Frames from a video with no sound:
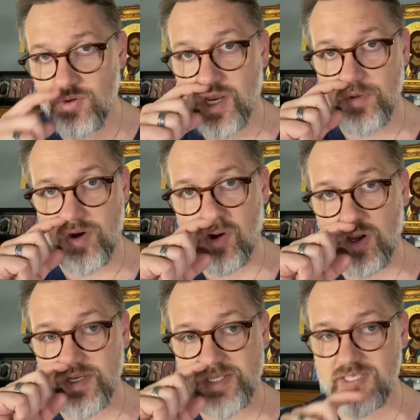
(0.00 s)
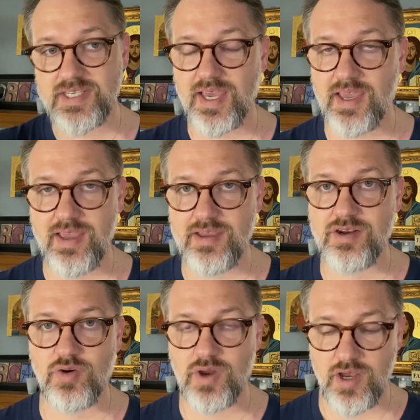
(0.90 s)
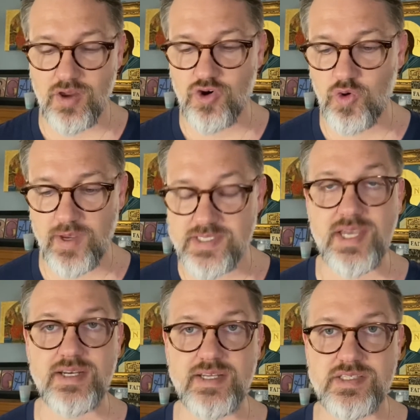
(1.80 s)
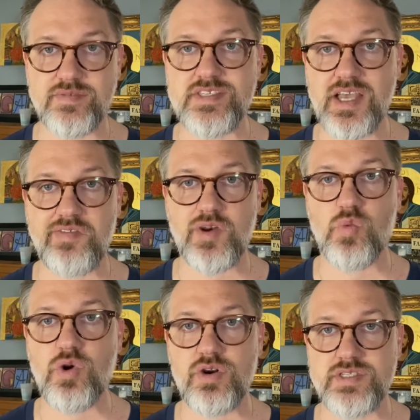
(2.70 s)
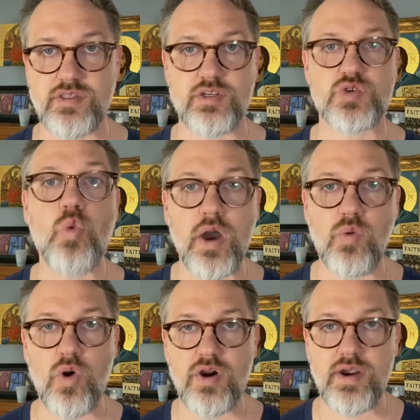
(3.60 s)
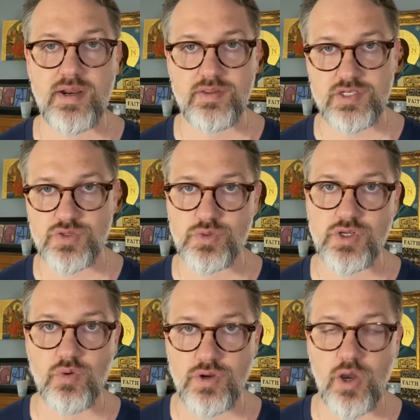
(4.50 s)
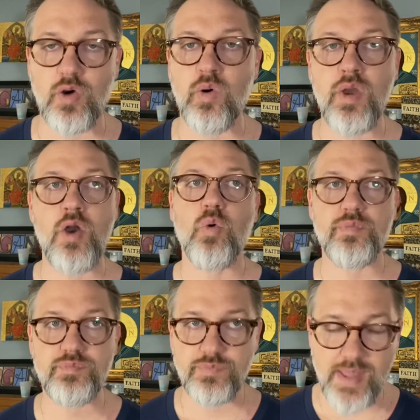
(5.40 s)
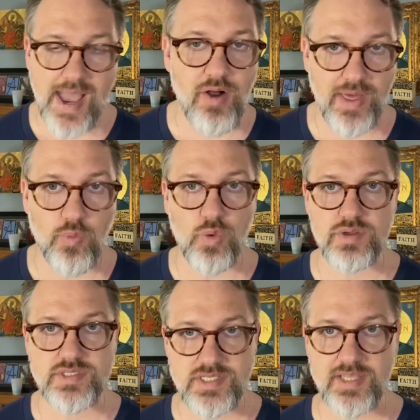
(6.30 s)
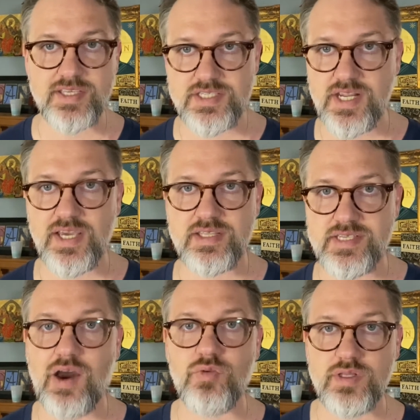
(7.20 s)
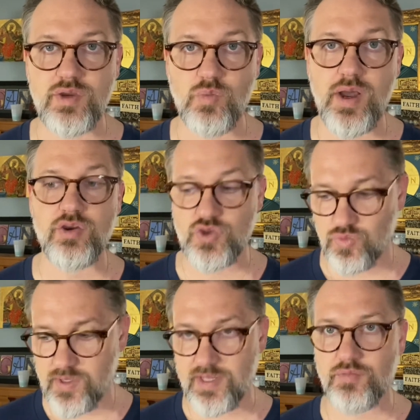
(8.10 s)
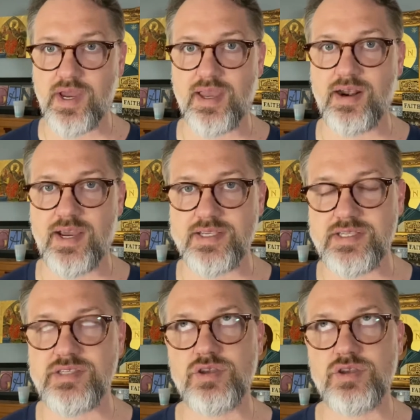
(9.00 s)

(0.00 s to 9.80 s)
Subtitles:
You come across, say, you know, a sentence of 7 words, and there's one word in it that you don't know. Well, now that word suddenly stands out really well. You really recognize it.